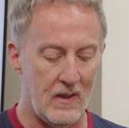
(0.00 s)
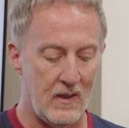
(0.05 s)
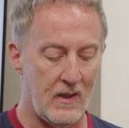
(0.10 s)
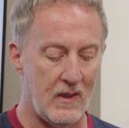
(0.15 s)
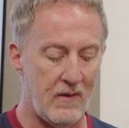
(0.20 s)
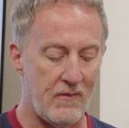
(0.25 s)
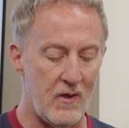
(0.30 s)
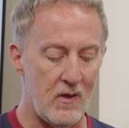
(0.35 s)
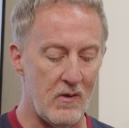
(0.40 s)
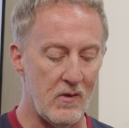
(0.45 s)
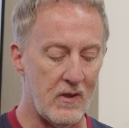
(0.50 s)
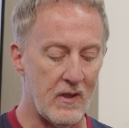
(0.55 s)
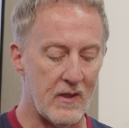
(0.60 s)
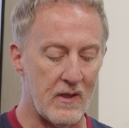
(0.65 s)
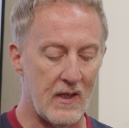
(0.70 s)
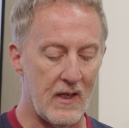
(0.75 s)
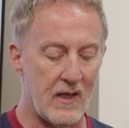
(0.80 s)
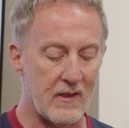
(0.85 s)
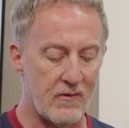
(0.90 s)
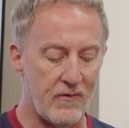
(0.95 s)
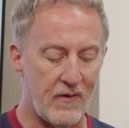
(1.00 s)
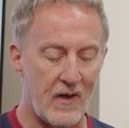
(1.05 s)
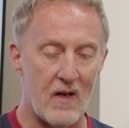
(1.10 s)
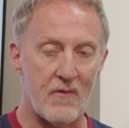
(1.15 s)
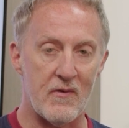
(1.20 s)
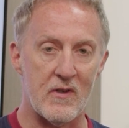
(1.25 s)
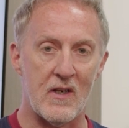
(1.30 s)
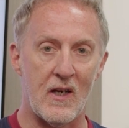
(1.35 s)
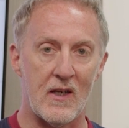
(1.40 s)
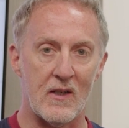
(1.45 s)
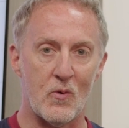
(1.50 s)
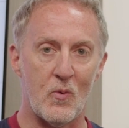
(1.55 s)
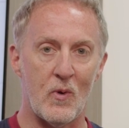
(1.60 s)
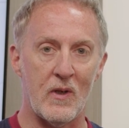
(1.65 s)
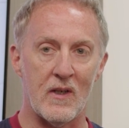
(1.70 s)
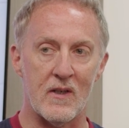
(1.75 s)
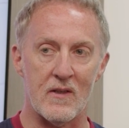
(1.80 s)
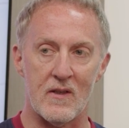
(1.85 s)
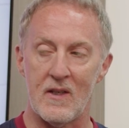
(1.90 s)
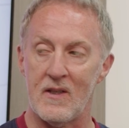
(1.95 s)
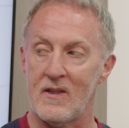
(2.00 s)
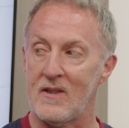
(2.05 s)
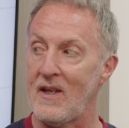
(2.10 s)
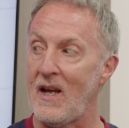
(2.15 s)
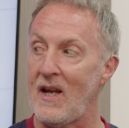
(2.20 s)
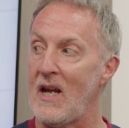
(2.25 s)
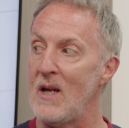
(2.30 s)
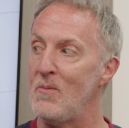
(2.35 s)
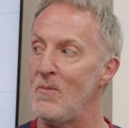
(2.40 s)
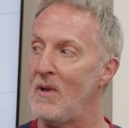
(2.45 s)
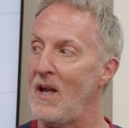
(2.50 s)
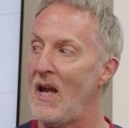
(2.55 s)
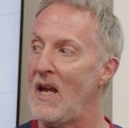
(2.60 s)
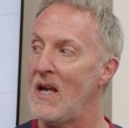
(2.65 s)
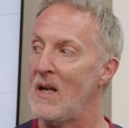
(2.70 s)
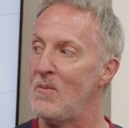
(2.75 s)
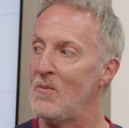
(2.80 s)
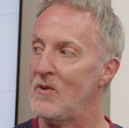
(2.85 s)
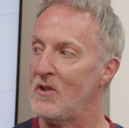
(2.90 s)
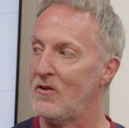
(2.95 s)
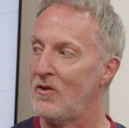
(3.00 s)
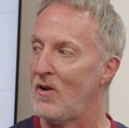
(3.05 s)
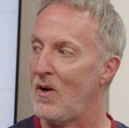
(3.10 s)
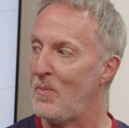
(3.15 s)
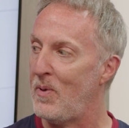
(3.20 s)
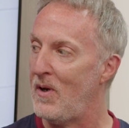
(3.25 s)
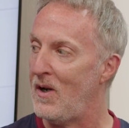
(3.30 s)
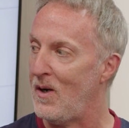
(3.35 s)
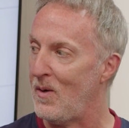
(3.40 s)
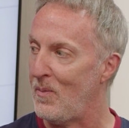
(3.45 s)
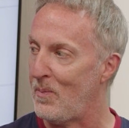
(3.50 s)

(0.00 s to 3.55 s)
And if you look at the last 5 or 6 winners, the same names crop up.